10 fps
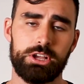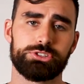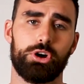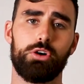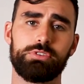
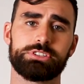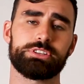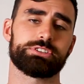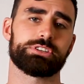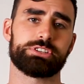So
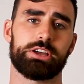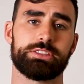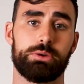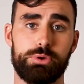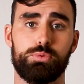obviously this is
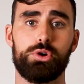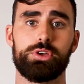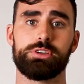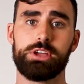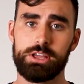something that we want
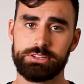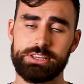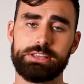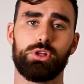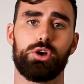to
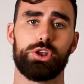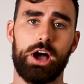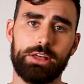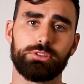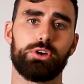deload,
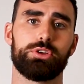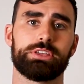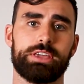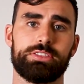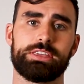unload
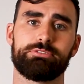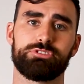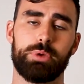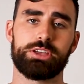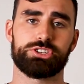and get the
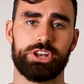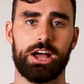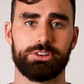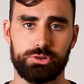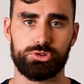inflammation
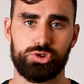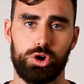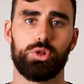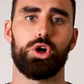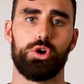under
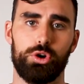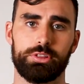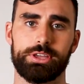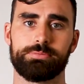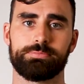control early.